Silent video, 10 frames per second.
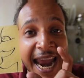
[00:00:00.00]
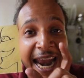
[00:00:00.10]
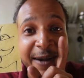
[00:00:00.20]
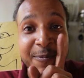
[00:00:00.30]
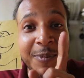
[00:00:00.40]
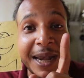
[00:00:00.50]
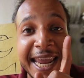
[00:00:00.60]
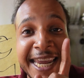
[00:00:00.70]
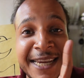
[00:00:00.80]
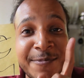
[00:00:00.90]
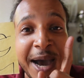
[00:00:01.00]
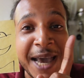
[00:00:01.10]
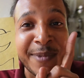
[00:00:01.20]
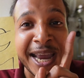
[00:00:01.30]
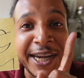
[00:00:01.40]
and playing
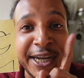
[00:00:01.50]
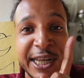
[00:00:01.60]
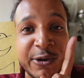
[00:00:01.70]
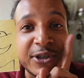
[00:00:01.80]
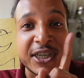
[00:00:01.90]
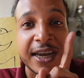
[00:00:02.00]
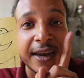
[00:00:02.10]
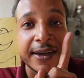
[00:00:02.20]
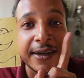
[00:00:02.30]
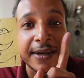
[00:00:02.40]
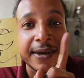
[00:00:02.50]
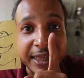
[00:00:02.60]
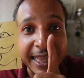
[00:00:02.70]
by my intuition.